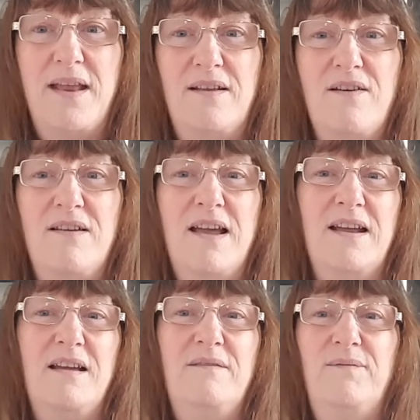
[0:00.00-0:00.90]
They'd got
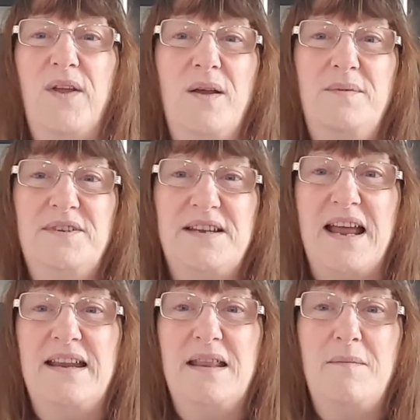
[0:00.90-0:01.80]
like a
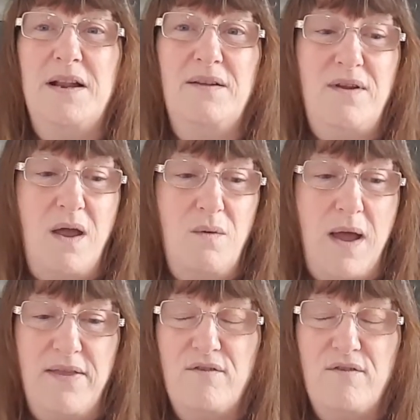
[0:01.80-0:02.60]
homestead in the middle of nowhere.